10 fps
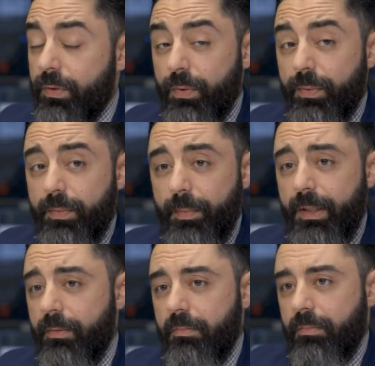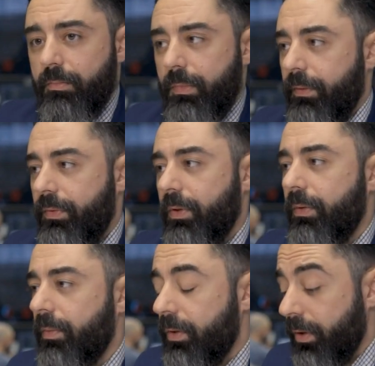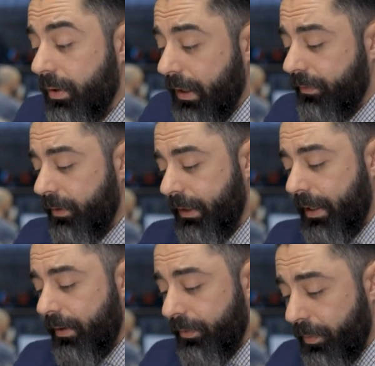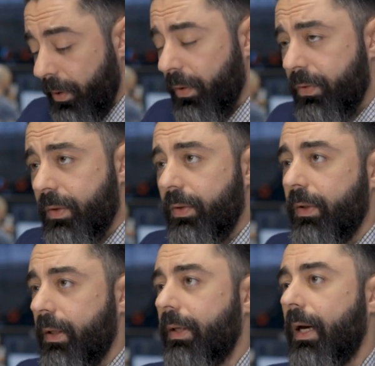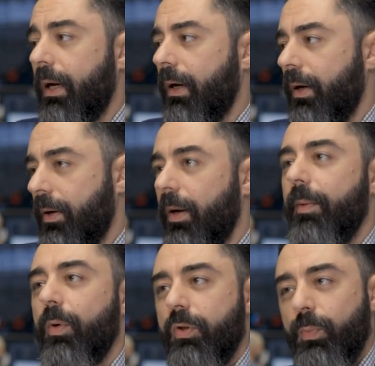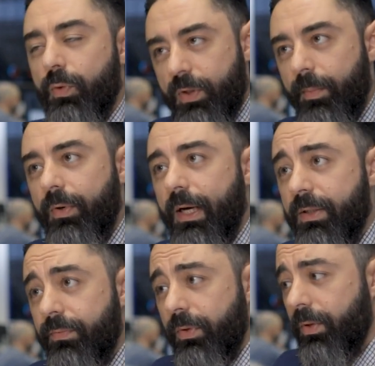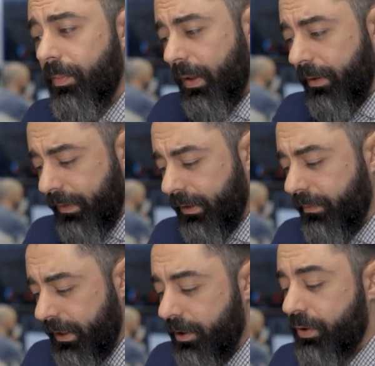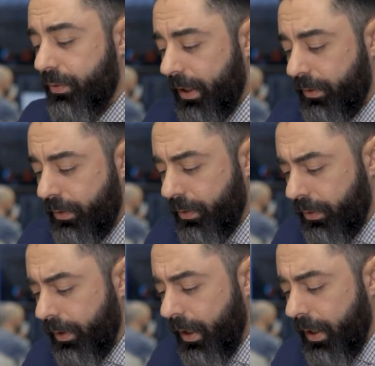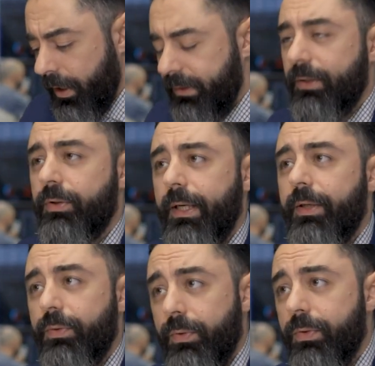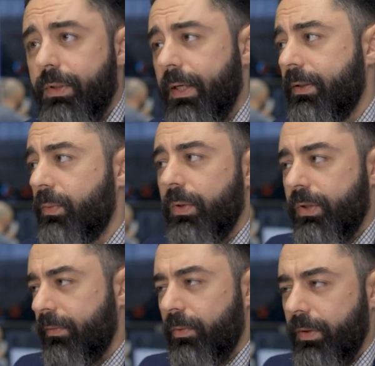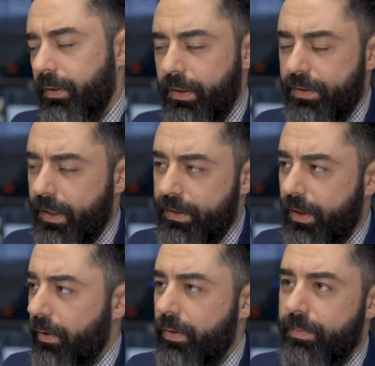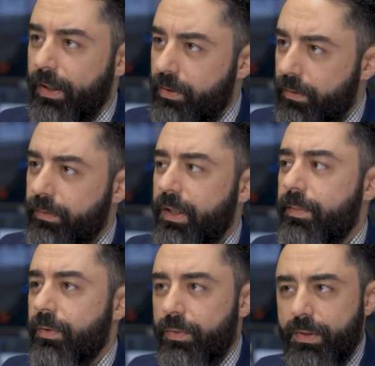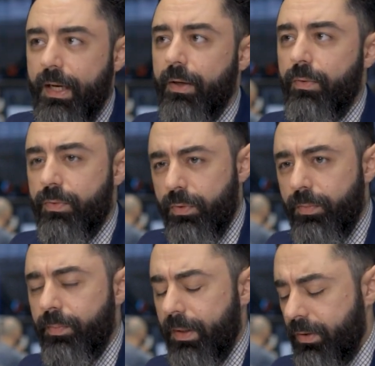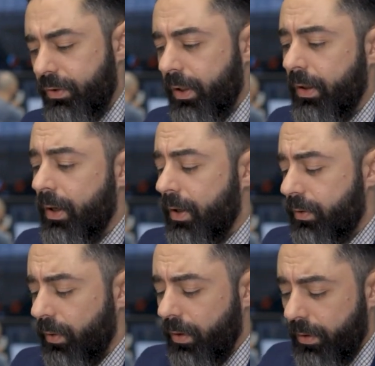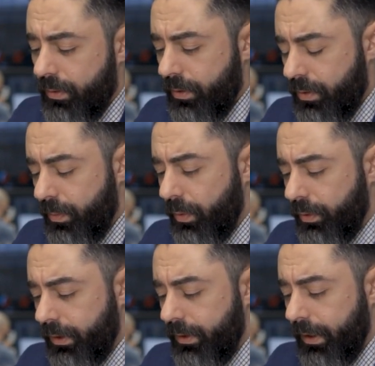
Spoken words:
so I mean, if you can definitely get verbose and you can get a much more summarized view, but effectively it's straight to your day-to-day tool sets, which everyone these days either use Microsoft Teams or Slack or Zoom Messenger. So all of those are supported.